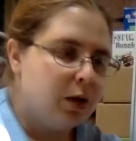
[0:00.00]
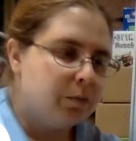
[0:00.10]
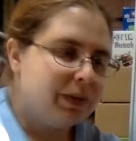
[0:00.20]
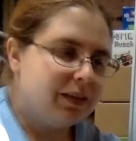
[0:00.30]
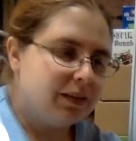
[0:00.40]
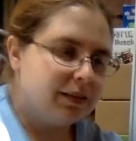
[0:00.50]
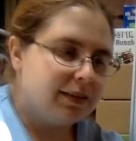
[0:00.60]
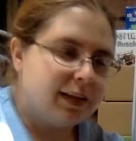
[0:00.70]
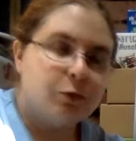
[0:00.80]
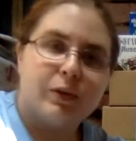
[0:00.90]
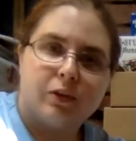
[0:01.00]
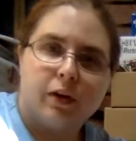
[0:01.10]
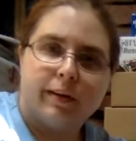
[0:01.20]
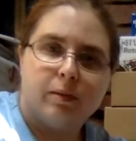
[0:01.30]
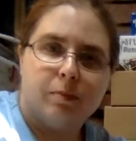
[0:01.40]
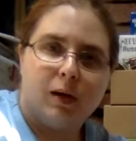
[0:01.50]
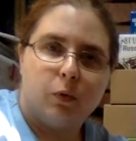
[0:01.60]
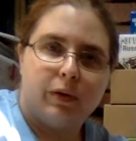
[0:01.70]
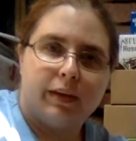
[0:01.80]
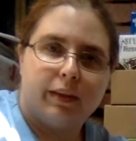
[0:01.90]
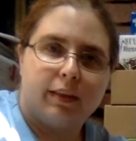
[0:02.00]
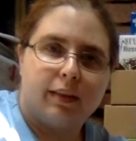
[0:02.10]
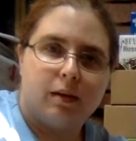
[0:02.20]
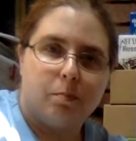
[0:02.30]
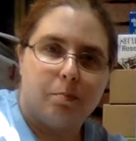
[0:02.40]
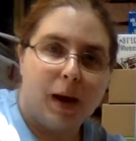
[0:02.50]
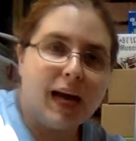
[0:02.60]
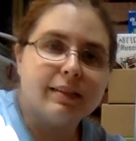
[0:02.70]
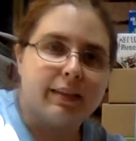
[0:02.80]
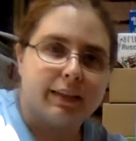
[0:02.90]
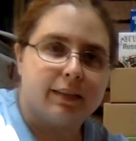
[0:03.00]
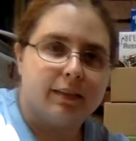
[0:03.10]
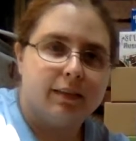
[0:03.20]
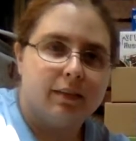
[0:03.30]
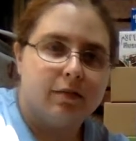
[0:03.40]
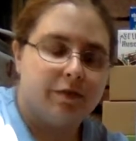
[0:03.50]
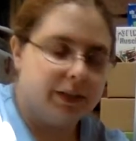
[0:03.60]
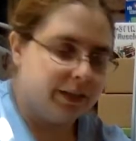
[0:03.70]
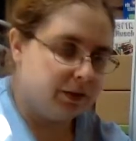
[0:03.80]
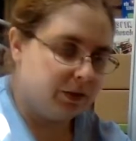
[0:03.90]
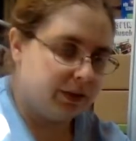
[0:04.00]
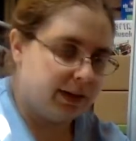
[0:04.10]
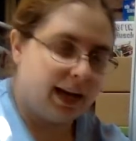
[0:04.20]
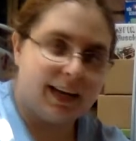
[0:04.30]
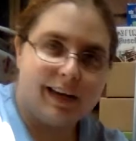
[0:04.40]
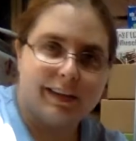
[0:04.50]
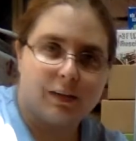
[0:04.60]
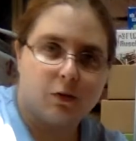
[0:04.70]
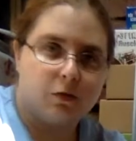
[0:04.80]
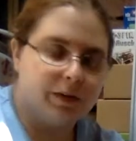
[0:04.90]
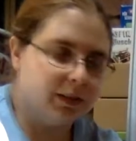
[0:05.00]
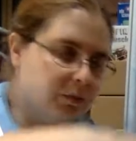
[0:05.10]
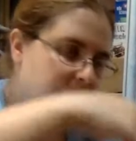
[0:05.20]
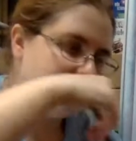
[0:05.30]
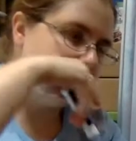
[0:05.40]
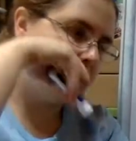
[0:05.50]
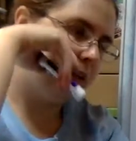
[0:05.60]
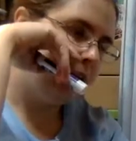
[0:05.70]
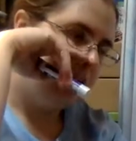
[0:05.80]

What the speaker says: Because as we were talking about with the bonding video and ionic and covalent bonding,